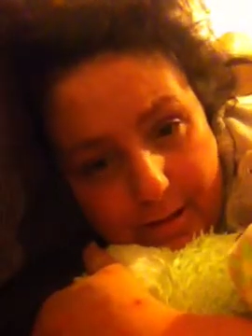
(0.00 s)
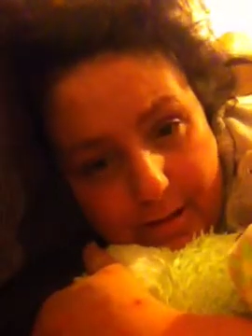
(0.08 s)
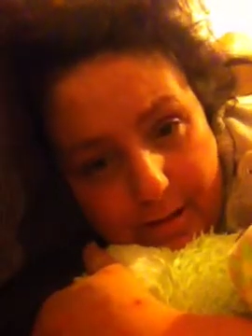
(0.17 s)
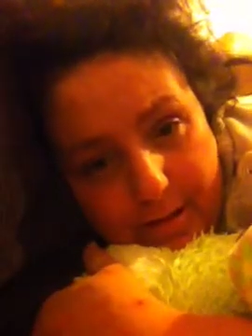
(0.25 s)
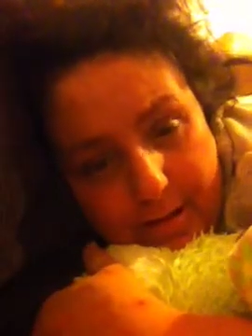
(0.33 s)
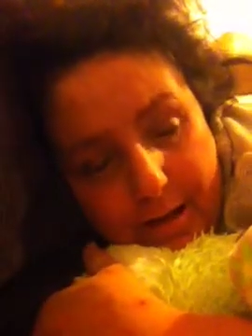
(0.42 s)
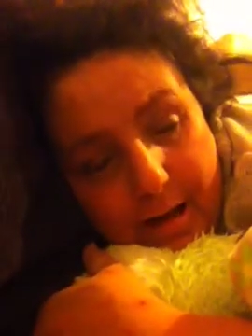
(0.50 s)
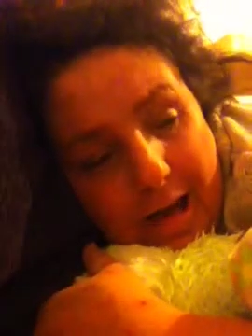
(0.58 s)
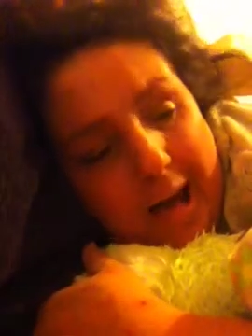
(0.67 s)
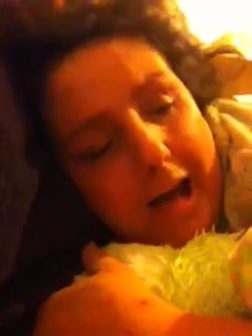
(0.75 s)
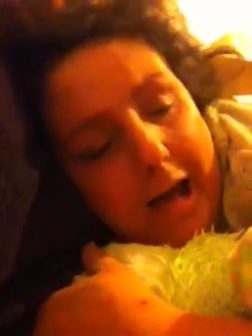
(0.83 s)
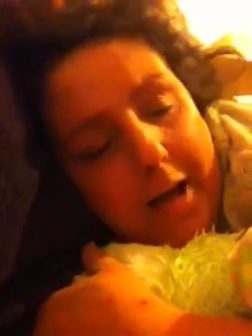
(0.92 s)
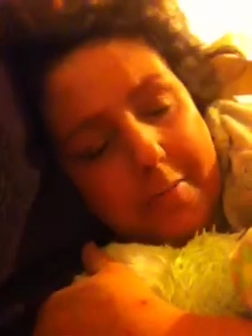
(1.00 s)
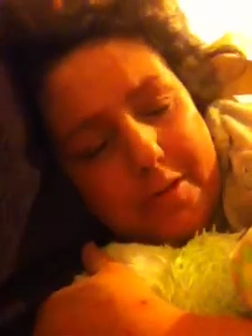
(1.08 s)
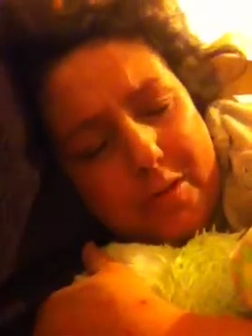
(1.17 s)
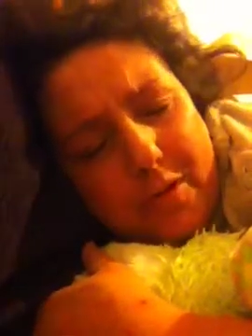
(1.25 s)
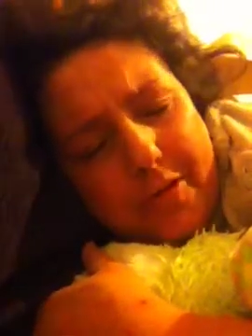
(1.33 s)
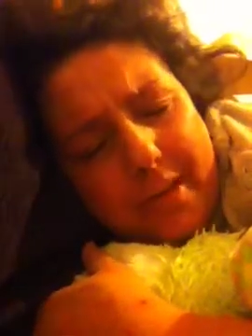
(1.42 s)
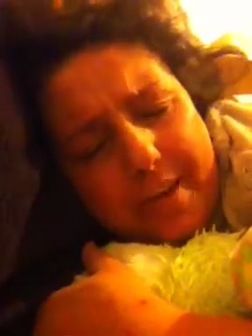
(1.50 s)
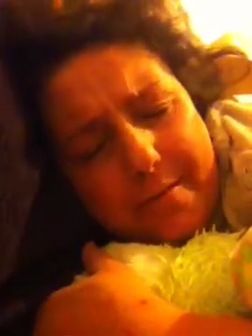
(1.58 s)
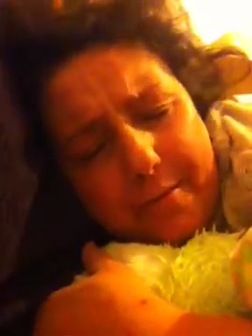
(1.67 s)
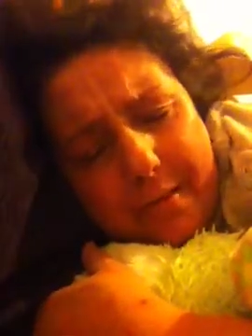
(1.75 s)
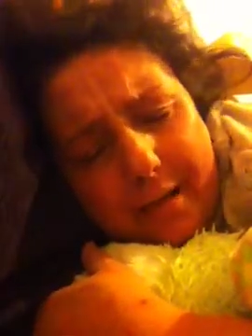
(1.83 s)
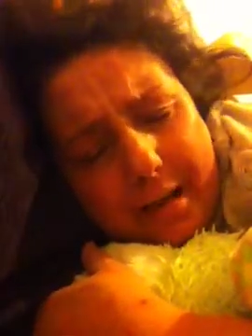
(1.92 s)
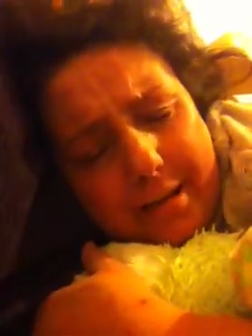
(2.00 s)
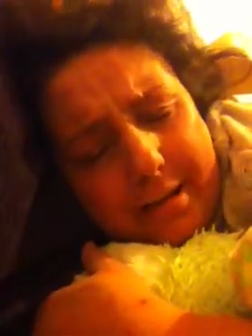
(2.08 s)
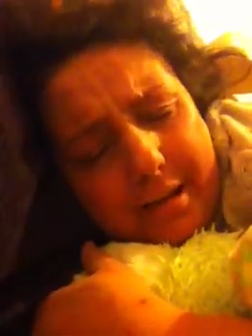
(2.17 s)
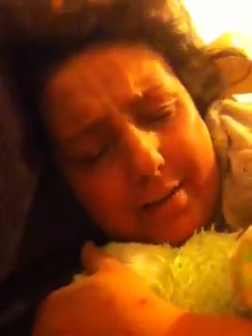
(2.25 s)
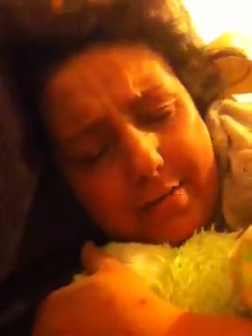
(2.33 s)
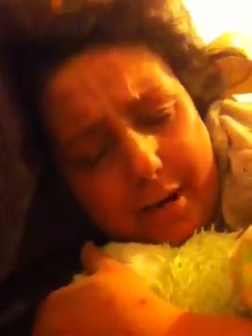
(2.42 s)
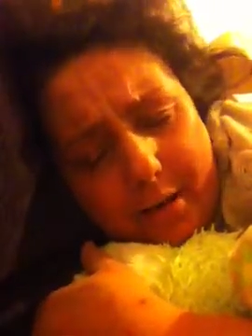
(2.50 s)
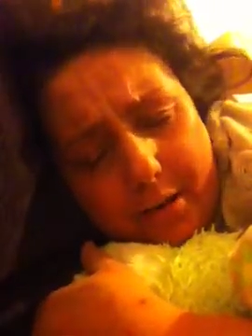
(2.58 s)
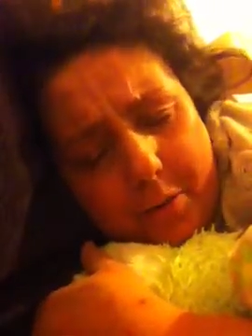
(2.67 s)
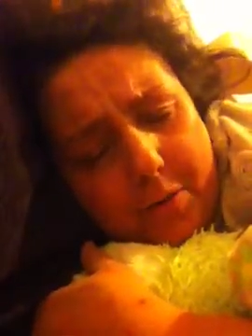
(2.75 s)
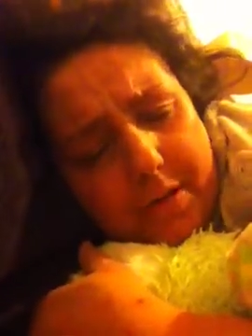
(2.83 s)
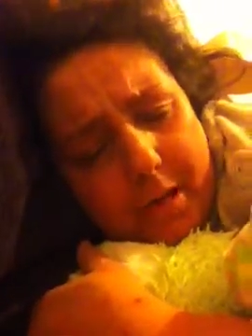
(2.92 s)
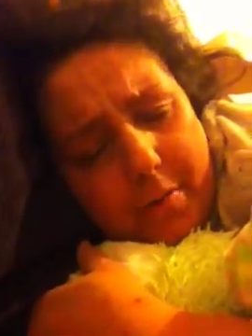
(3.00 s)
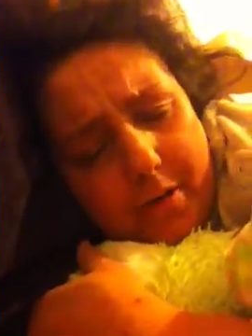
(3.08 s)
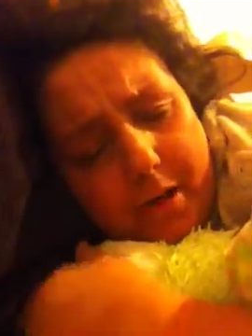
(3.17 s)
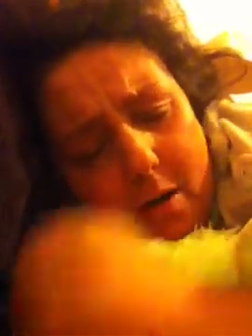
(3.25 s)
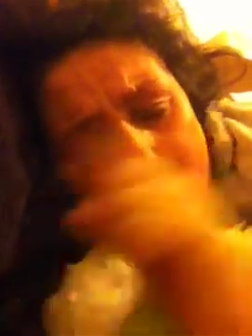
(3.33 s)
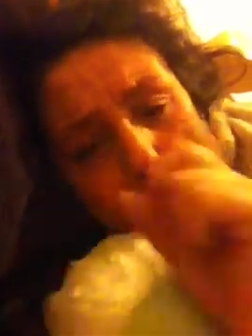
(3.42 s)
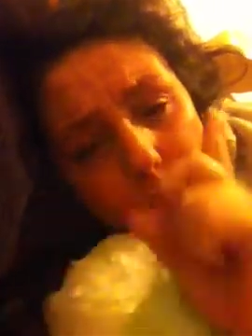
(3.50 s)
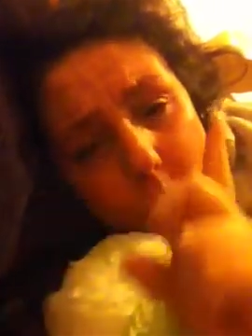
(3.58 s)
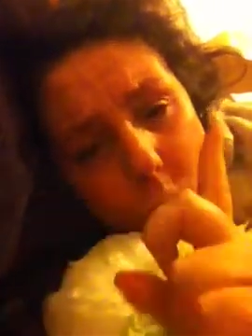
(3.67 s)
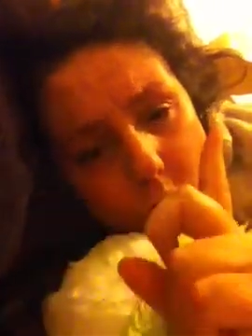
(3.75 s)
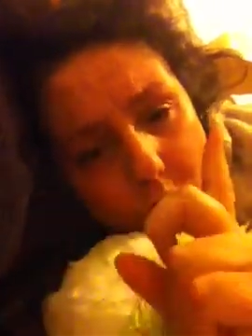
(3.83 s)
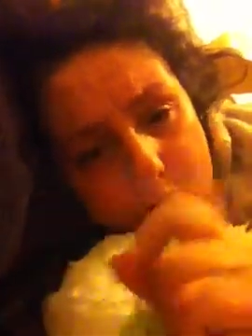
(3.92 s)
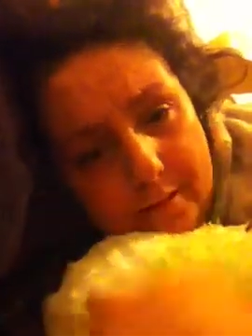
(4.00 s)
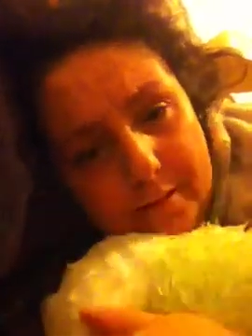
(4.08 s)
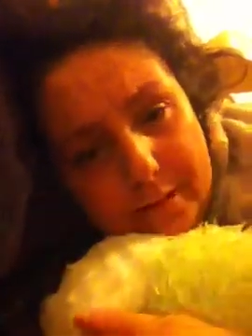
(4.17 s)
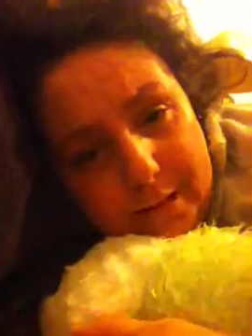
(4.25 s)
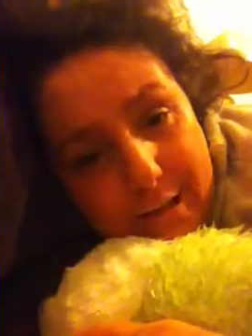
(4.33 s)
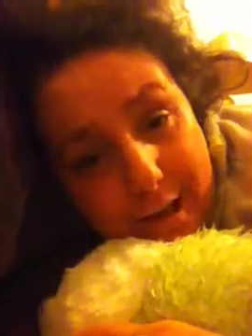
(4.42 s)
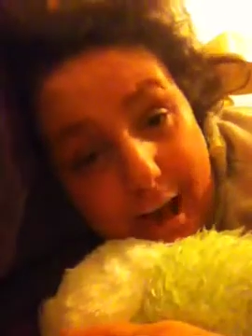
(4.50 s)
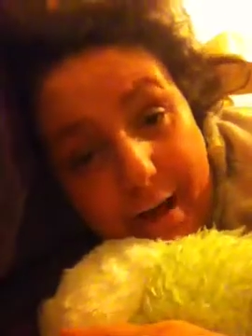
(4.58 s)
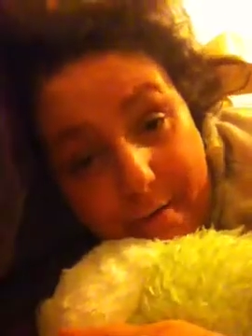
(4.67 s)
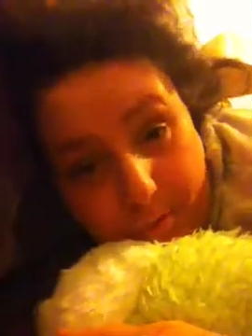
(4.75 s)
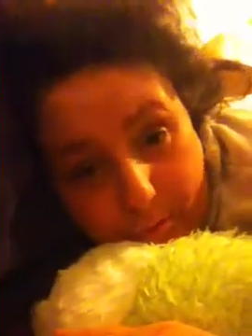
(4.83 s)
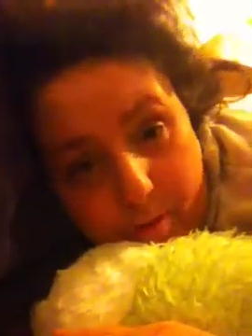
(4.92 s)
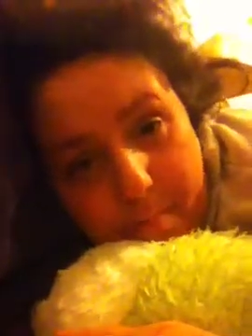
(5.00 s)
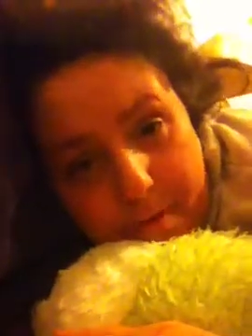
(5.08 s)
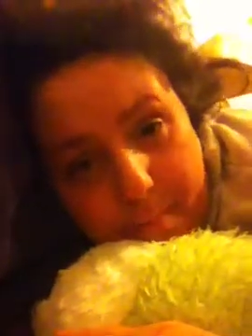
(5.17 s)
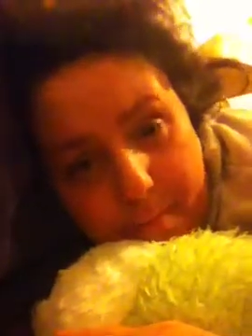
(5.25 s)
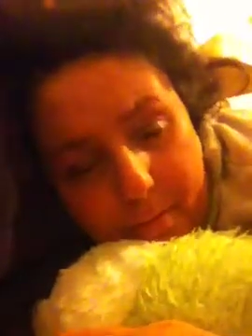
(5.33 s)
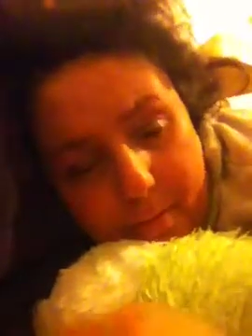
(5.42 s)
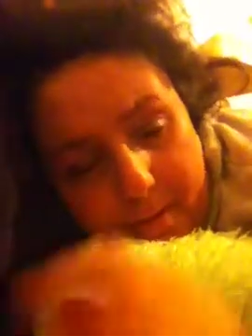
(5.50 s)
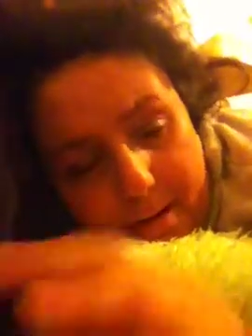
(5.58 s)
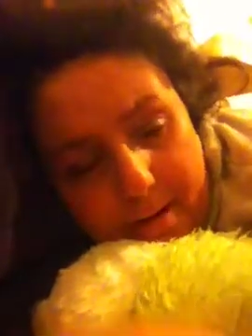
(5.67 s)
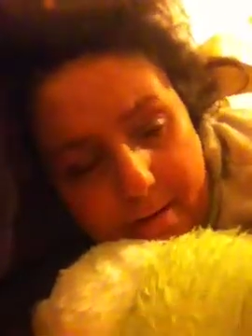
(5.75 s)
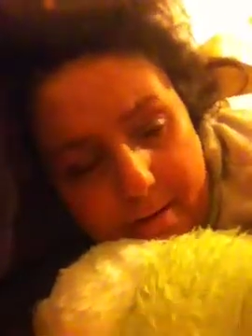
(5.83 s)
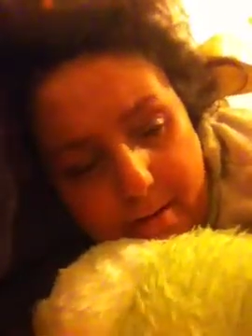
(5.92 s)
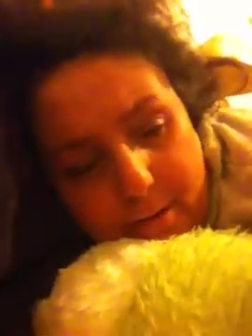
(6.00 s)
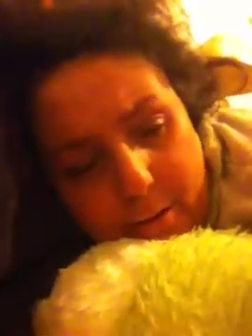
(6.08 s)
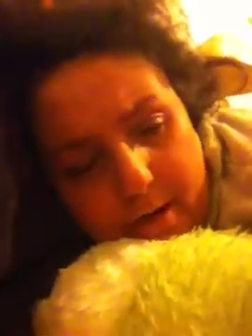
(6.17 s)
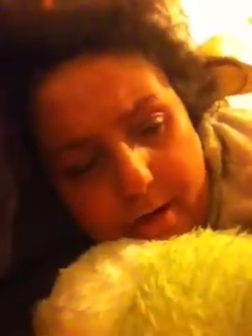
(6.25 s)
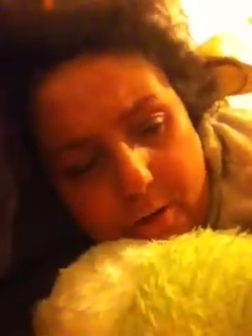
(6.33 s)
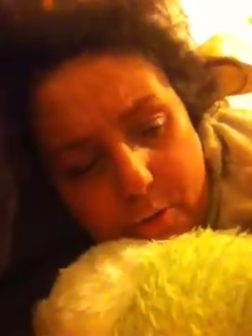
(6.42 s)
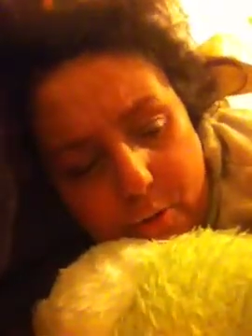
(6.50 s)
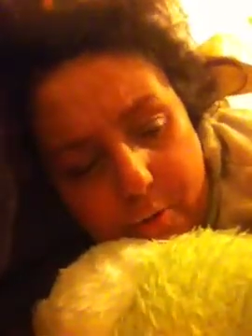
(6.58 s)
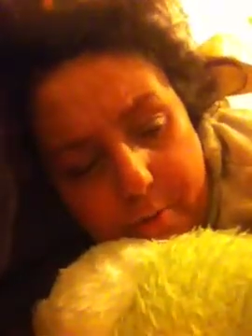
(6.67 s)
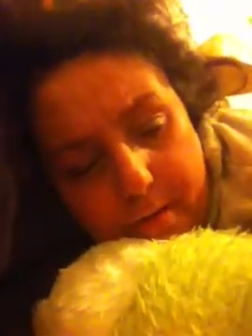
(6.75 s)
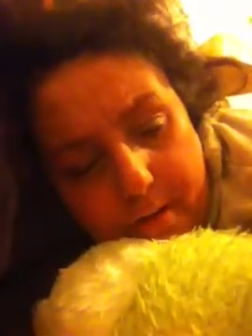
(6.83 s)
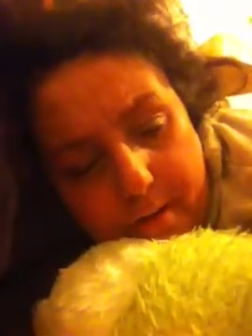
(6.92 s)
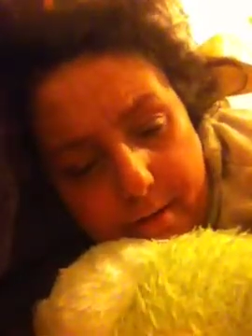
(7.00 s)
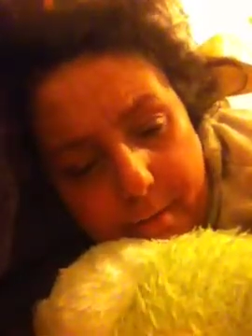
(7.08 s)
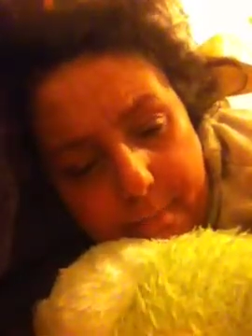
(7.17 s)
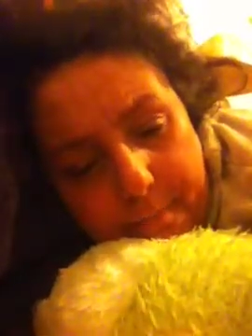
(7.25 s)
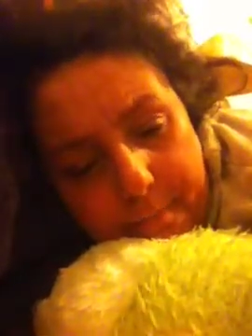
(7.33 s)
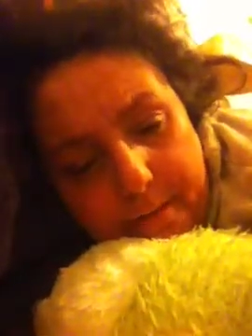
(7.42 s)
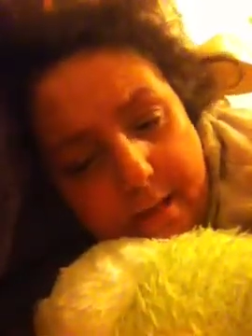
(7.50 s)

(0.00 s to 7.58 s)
And I'm so thankful to God that I finally was able to help one out of 3 people, okay, their age group that